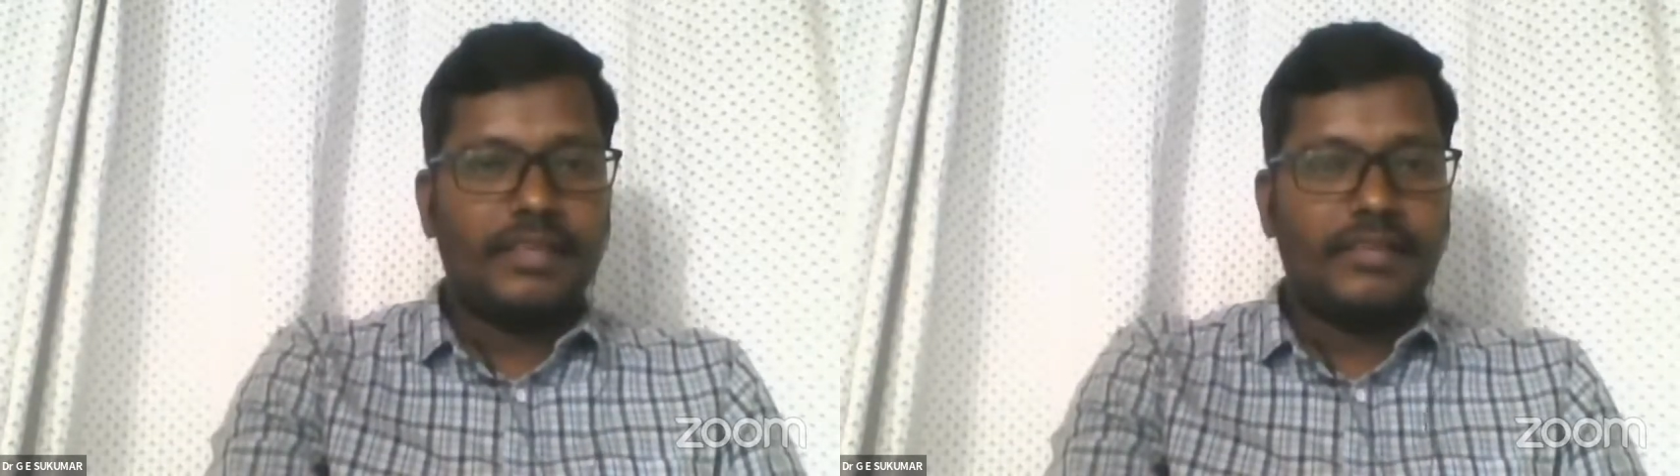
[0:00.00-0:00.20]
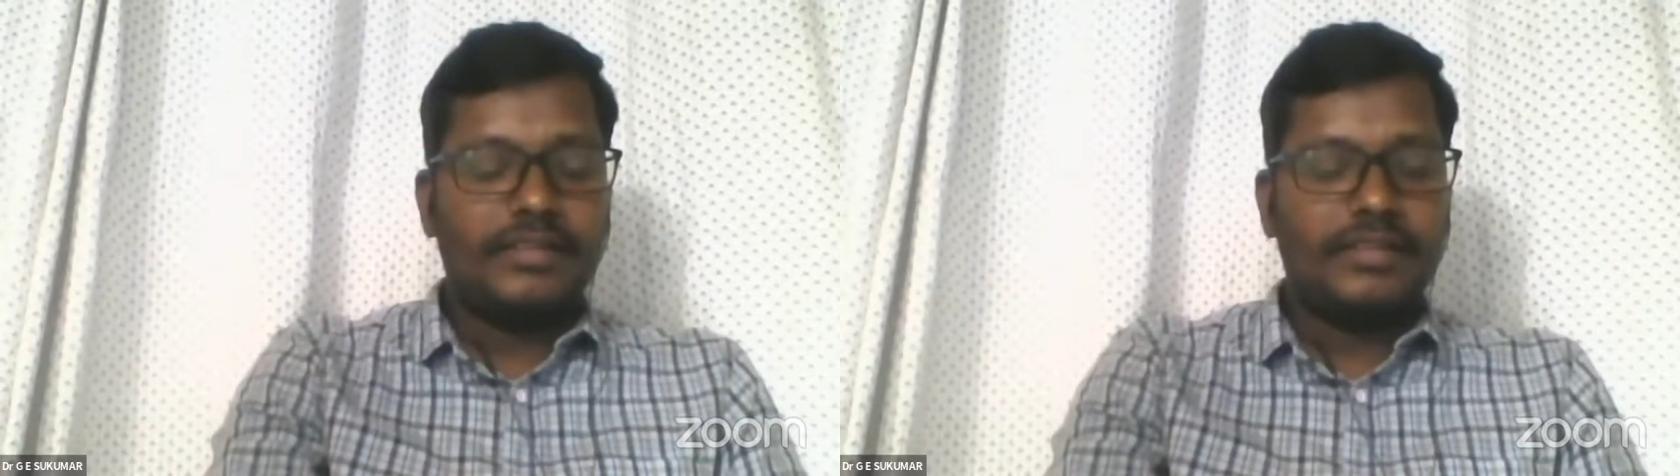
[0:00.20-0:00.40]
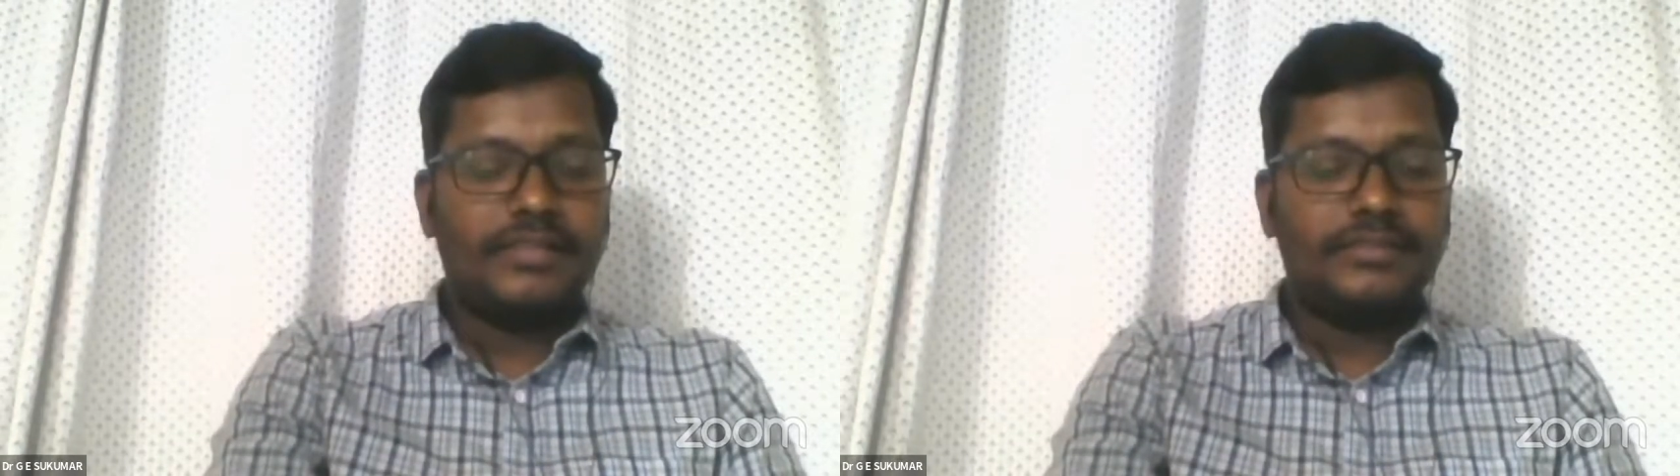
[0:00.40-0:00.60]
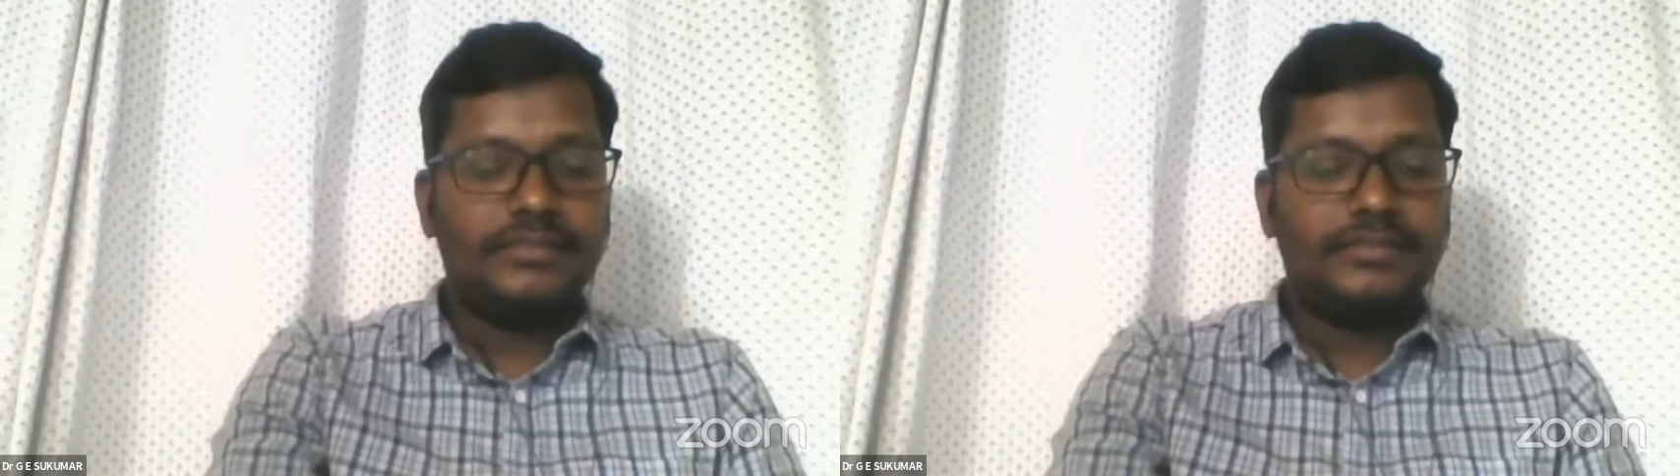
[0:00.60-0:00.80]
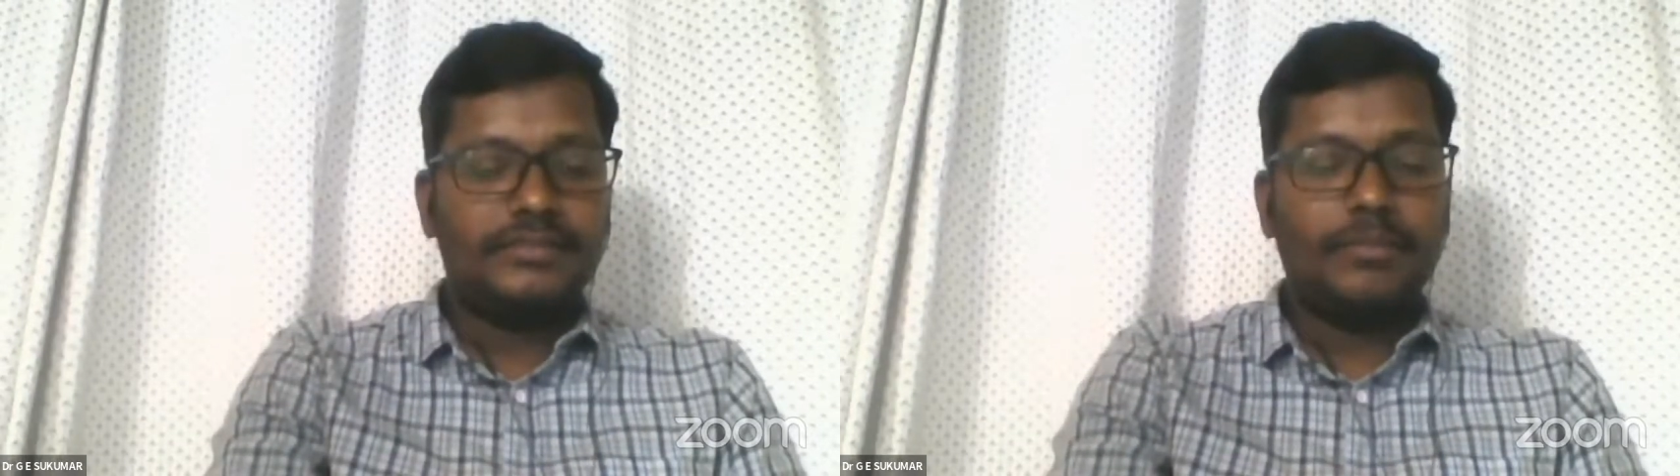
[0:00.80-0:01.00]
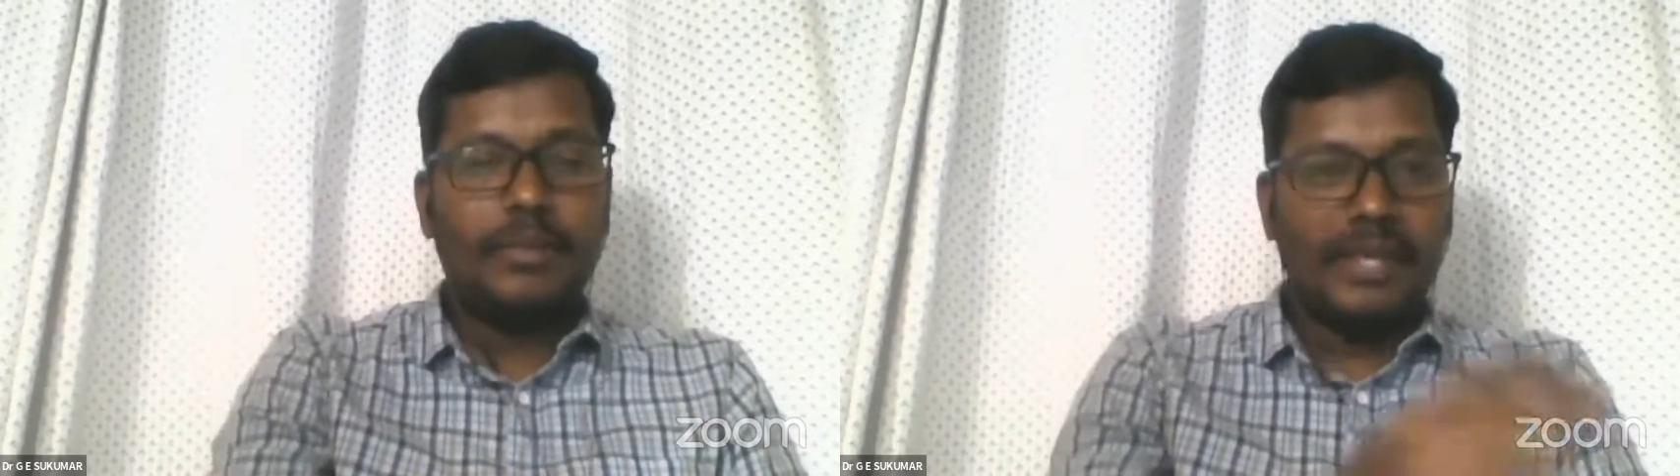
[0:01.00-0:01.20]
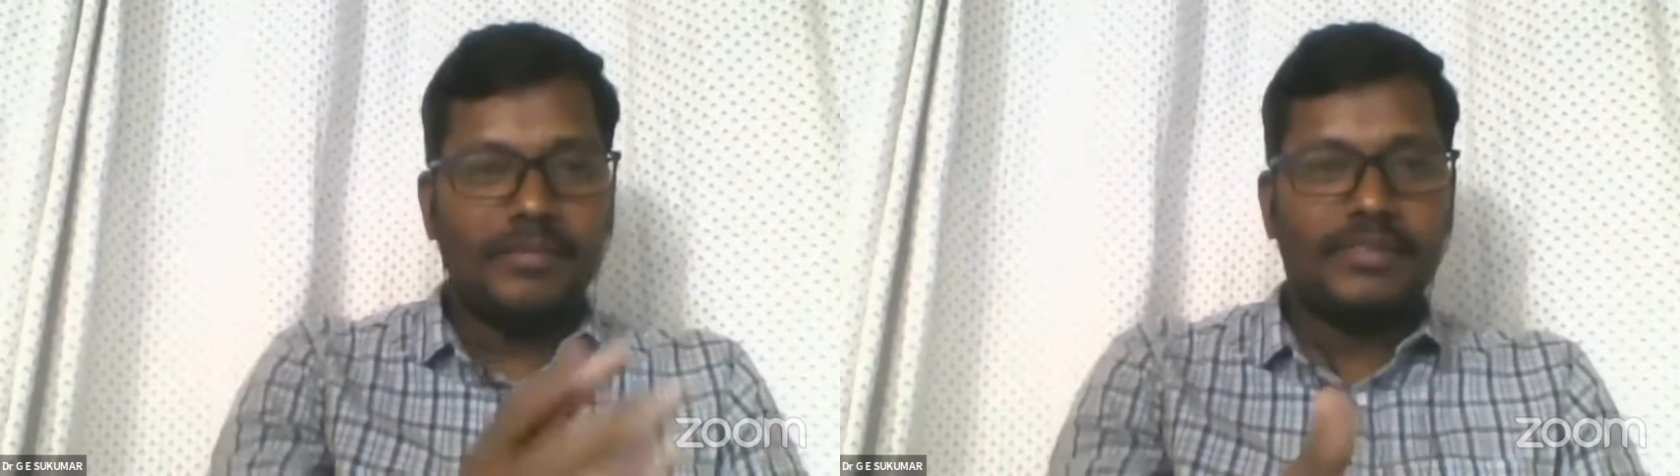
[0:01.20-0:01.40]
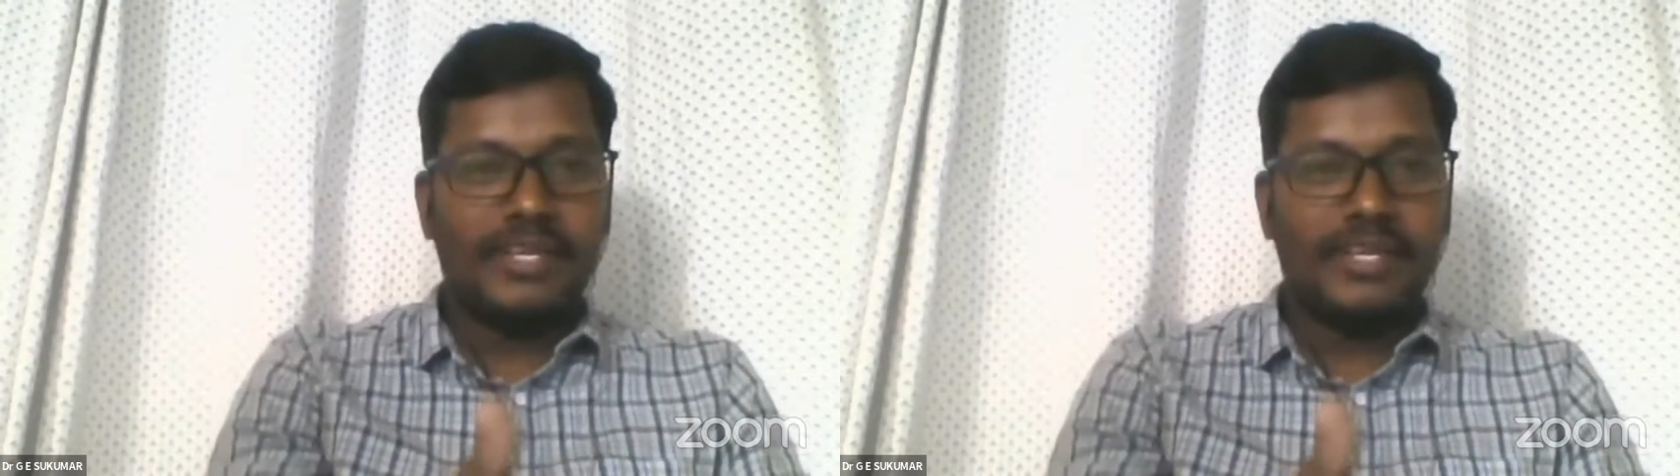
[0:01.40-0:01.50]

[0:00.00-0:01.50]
uh, playing with